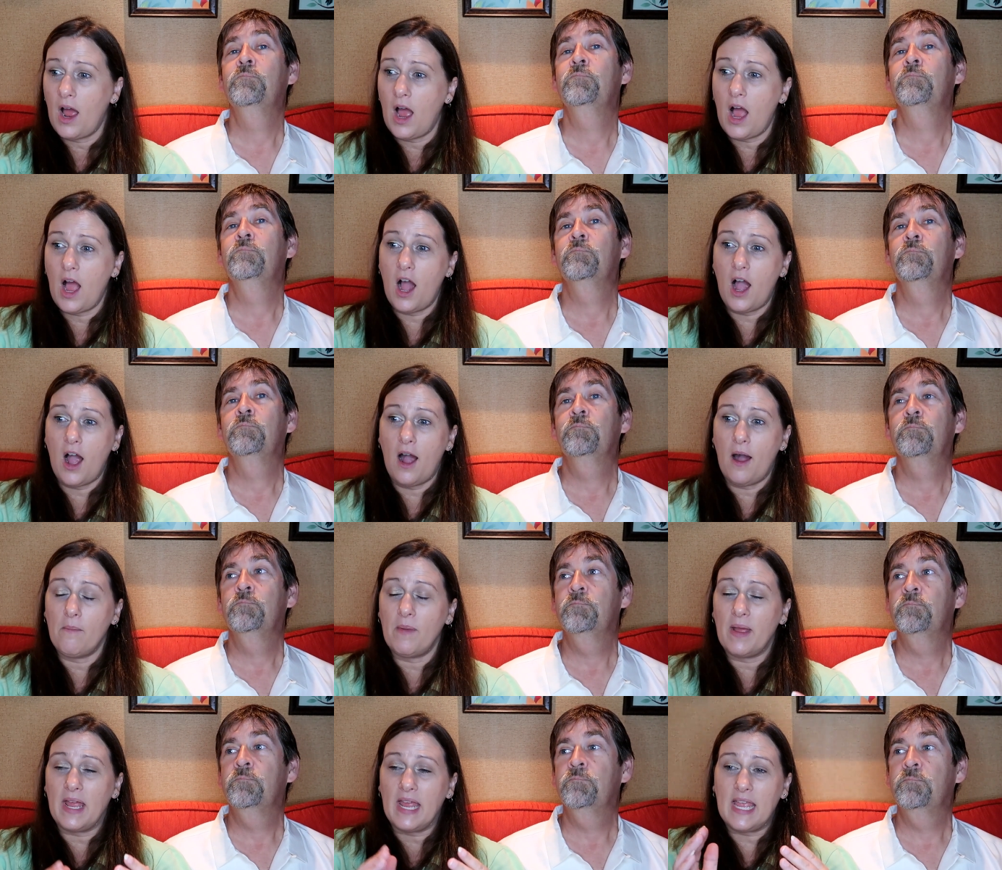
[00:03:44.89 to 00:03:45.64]

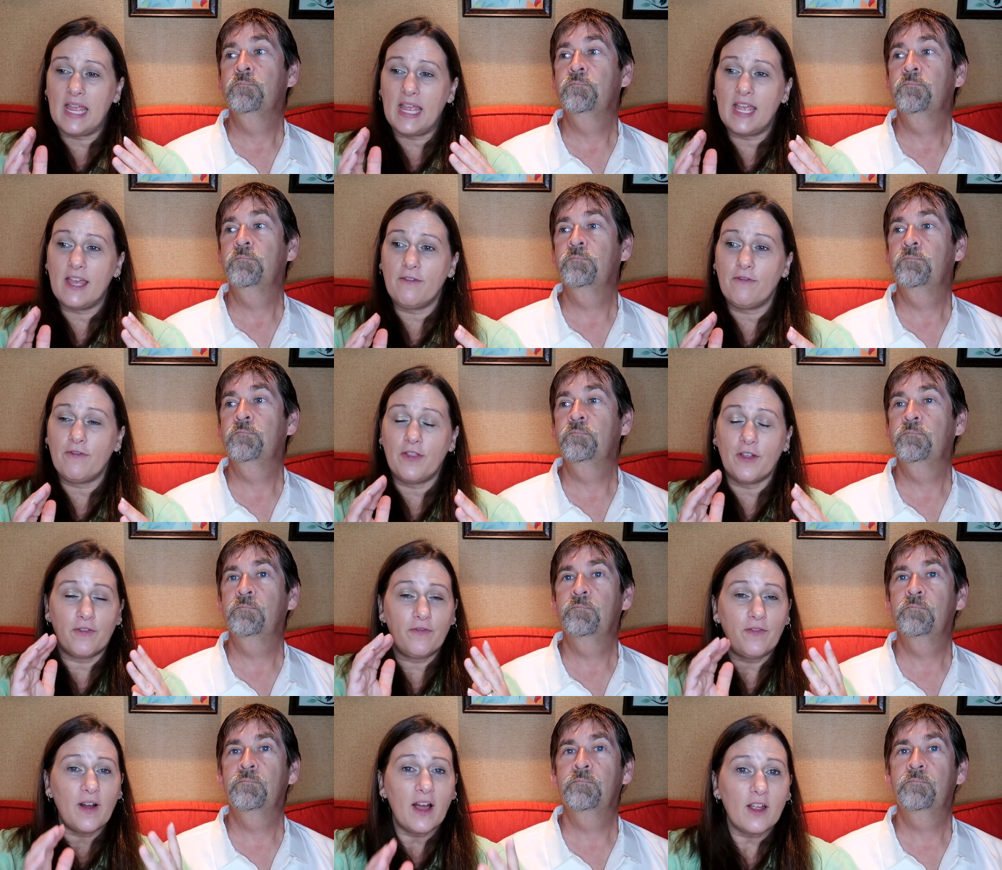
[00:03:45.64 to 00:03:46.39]
Speaker 1: Um, if the
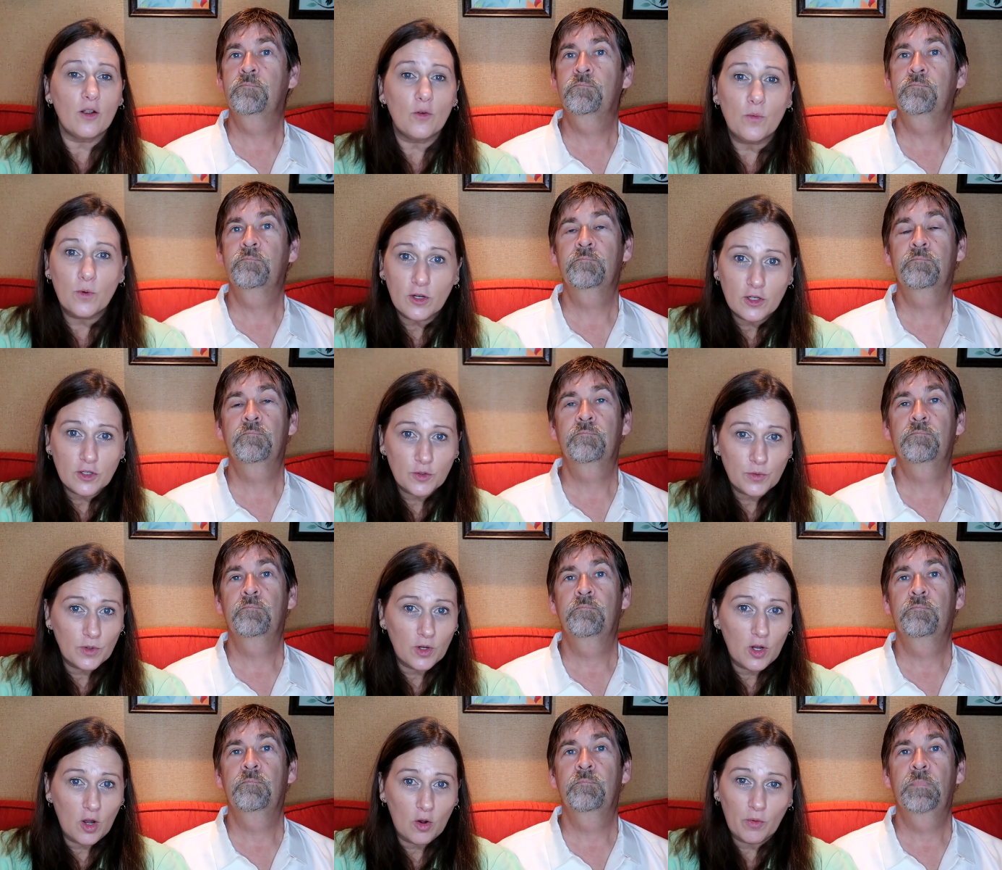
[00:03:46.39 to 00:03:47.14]
fireworks
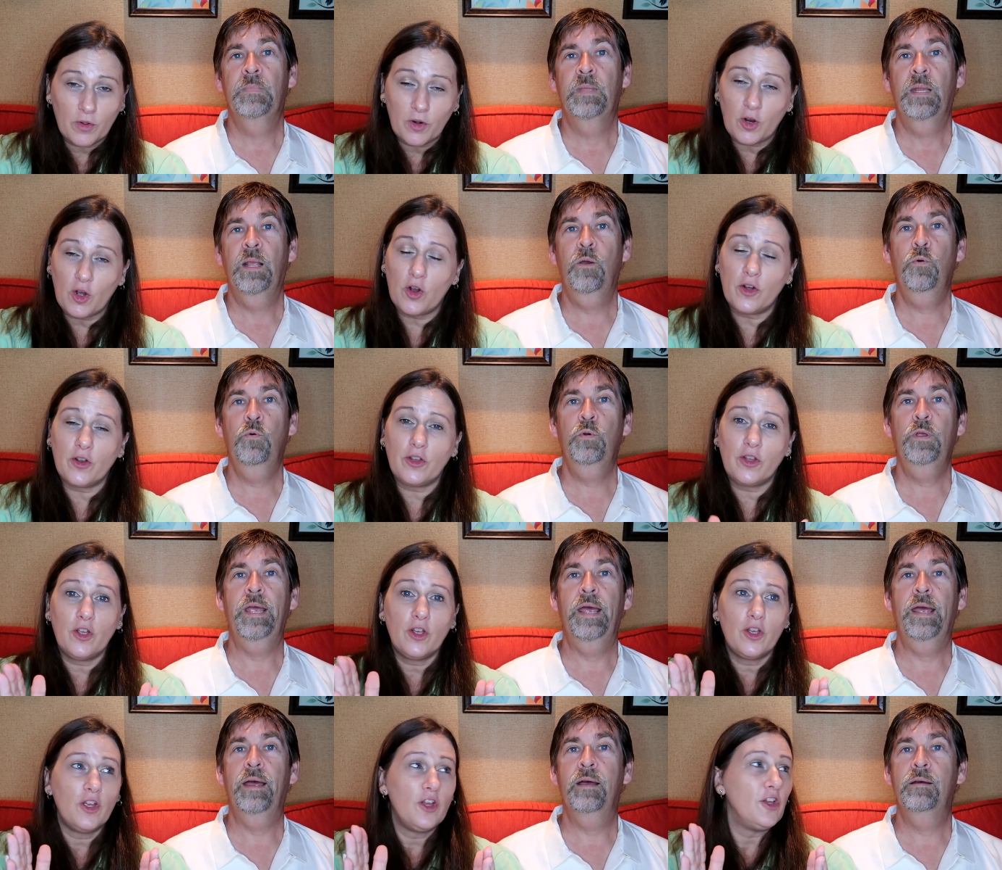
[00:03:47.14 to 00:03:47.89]
were going oh, on, oh,
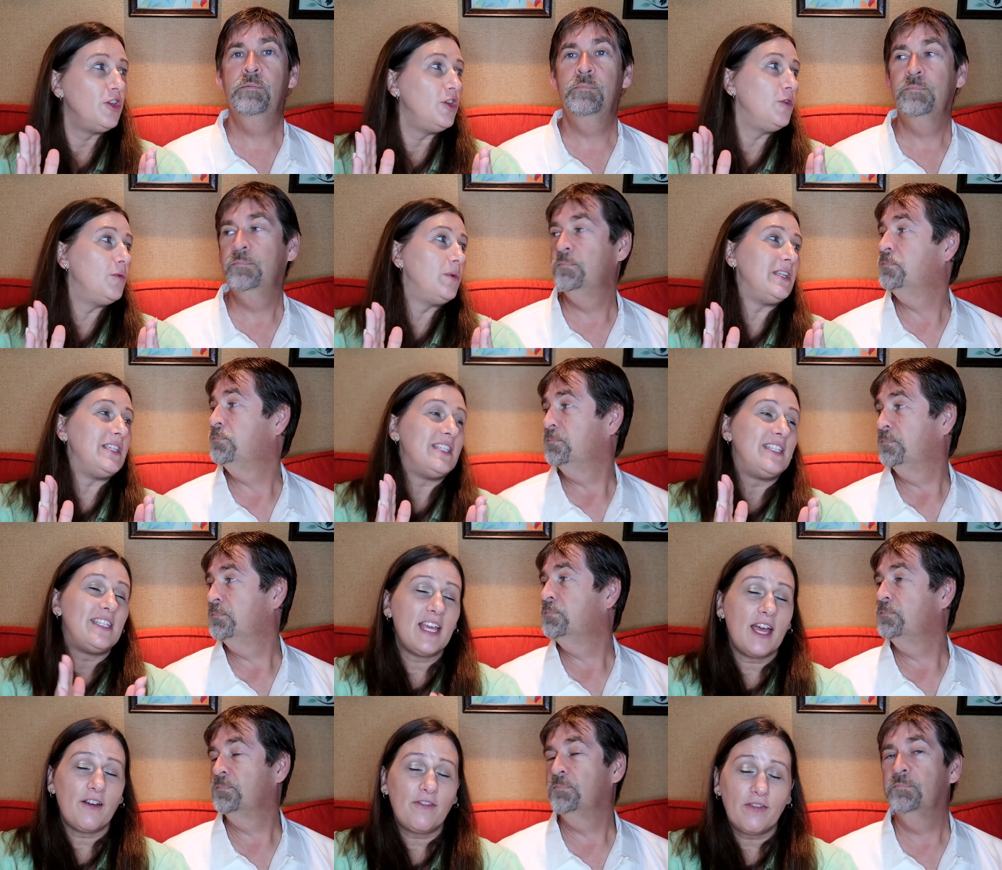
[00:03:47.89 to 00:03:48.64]
yeah. you would
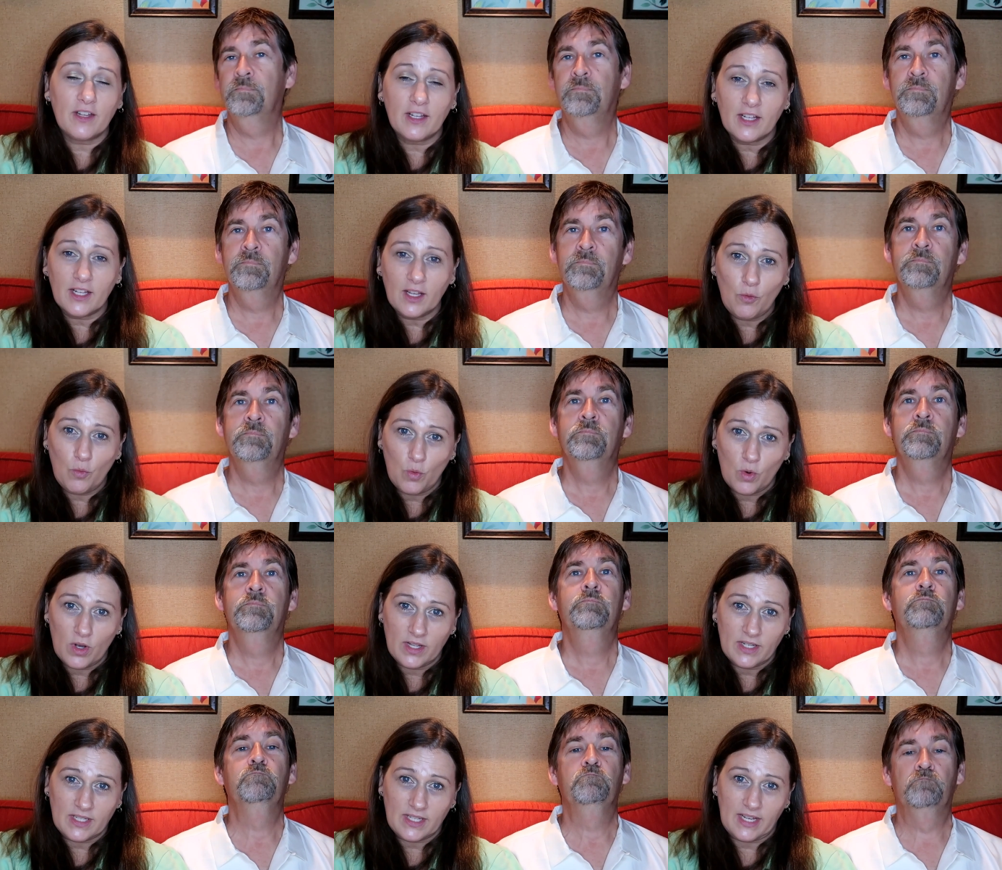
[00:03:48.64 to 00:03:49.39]
definitely
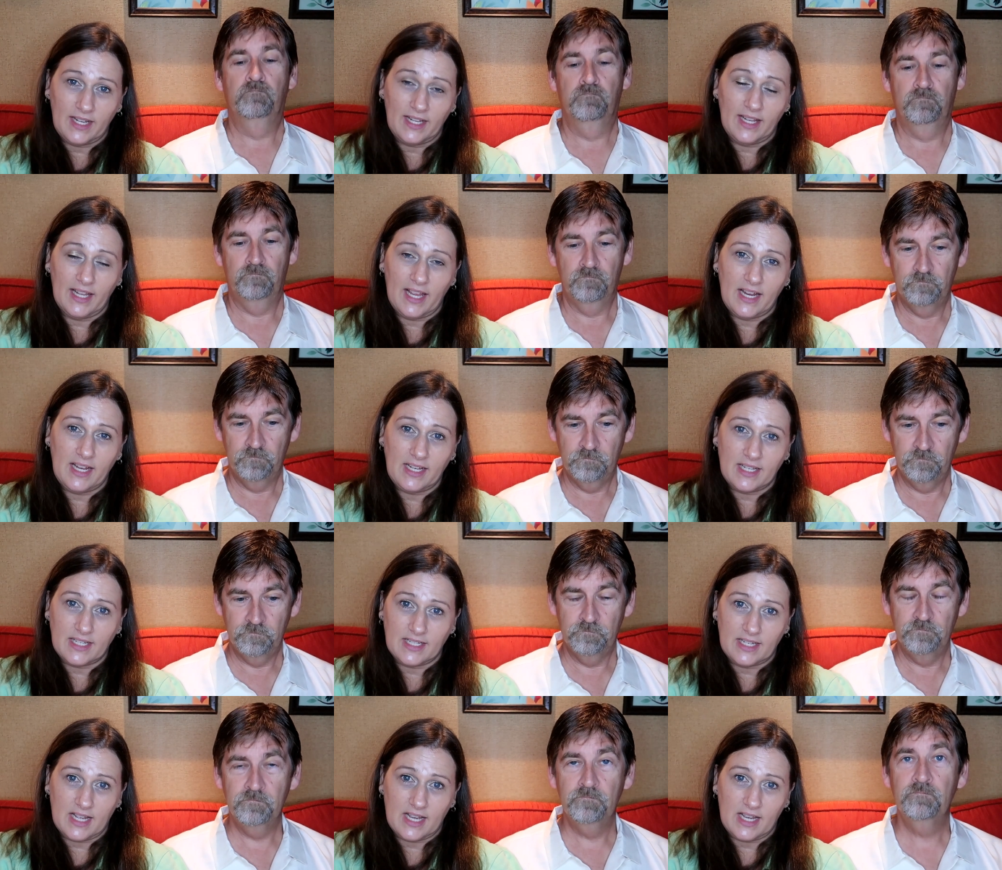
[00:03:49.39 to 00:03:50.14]
want a
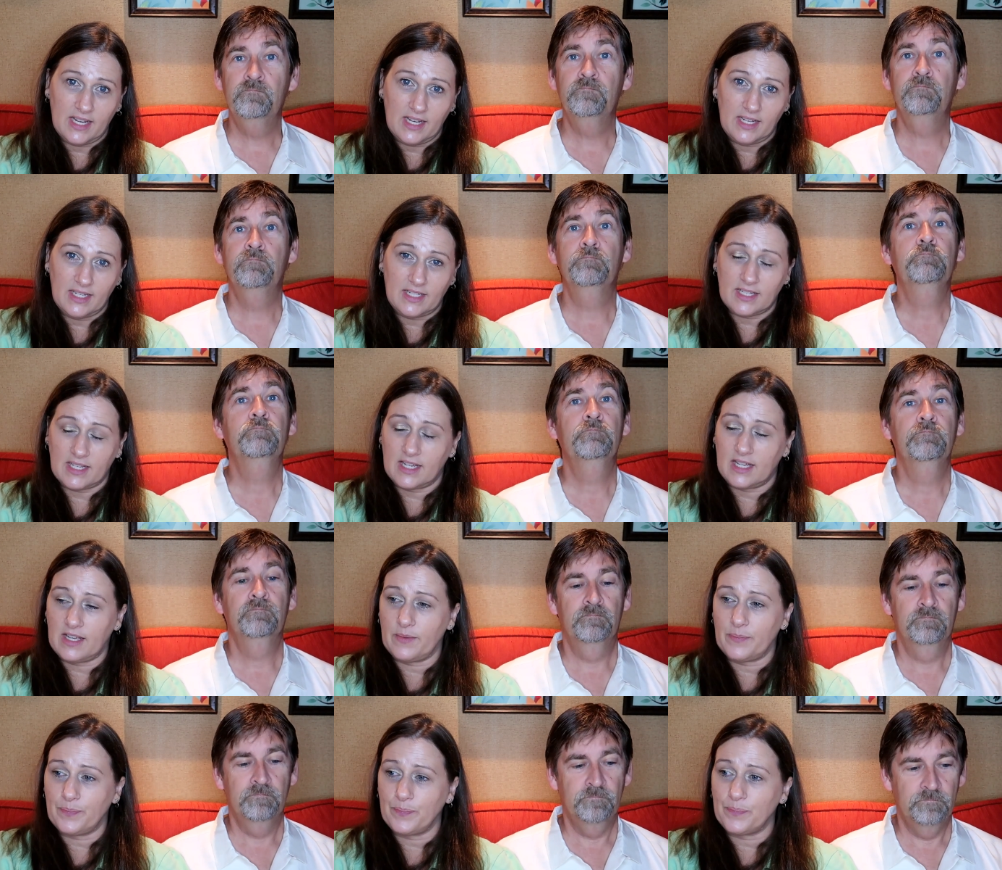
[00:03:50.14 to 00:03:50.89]
late night
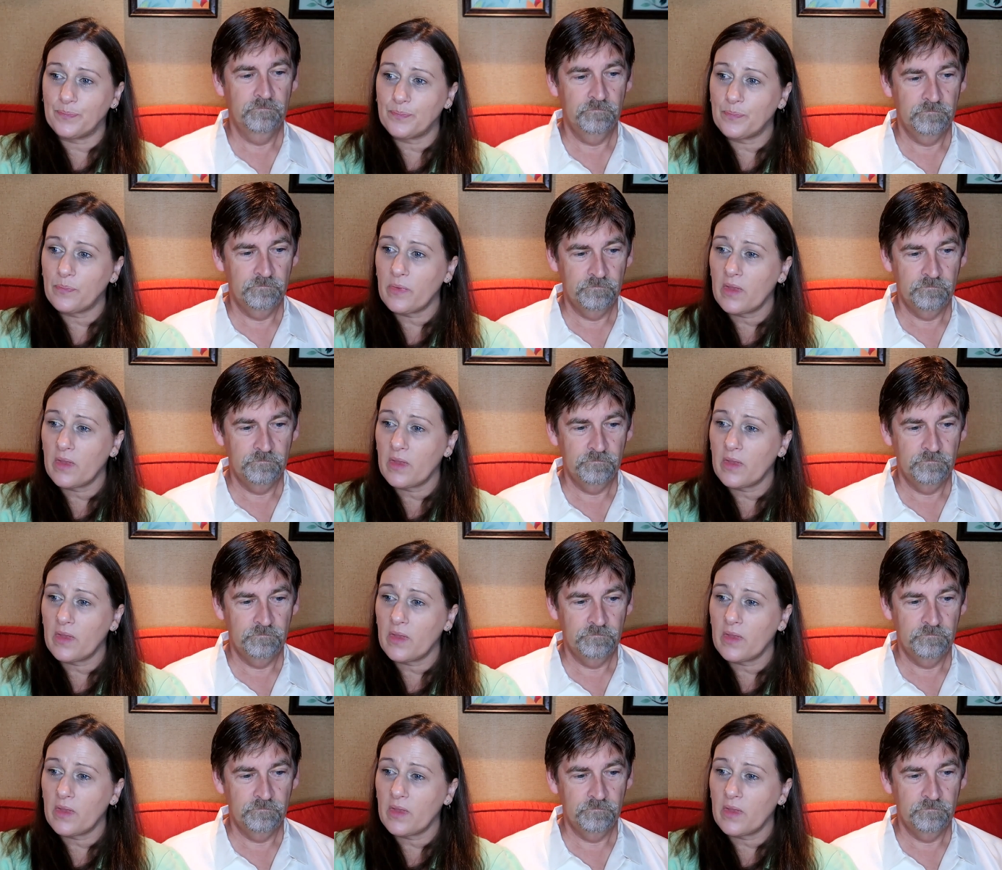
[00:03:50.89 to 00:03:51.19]
um,